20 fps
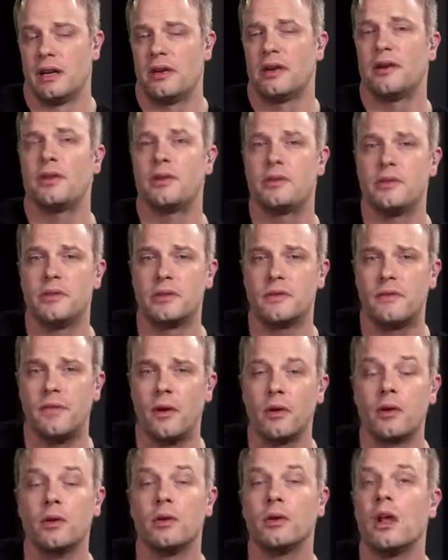encourage you to
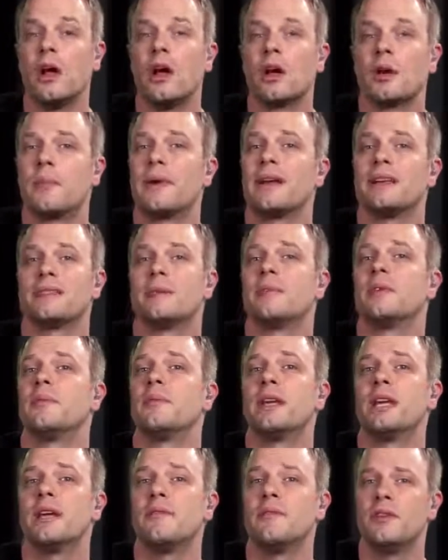follow along because I'm going
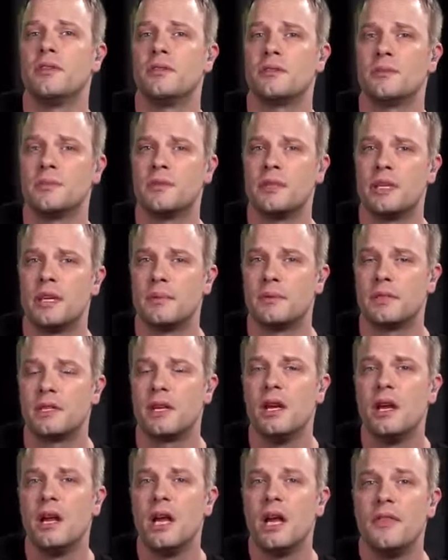to be giving you some tips
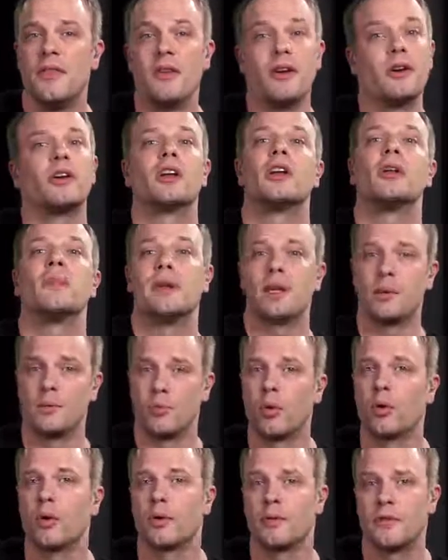that are going to be
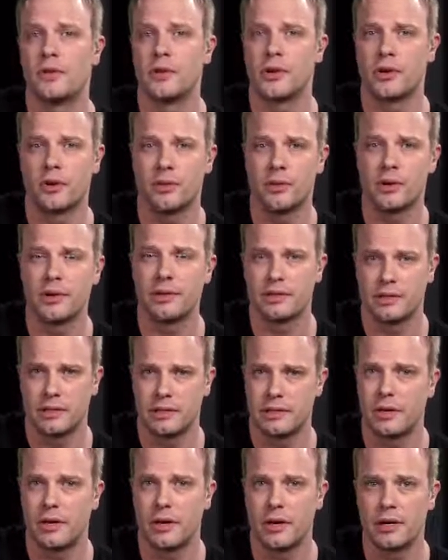important for your career as a
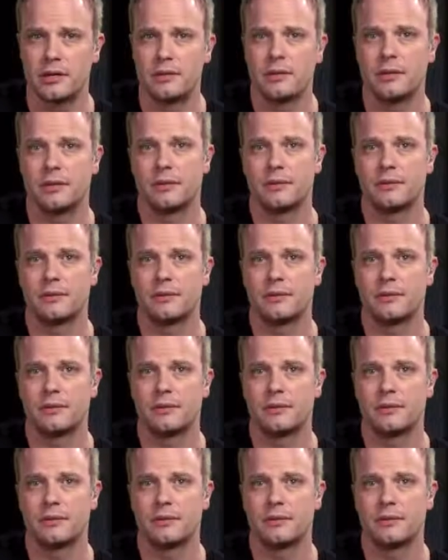guitarist.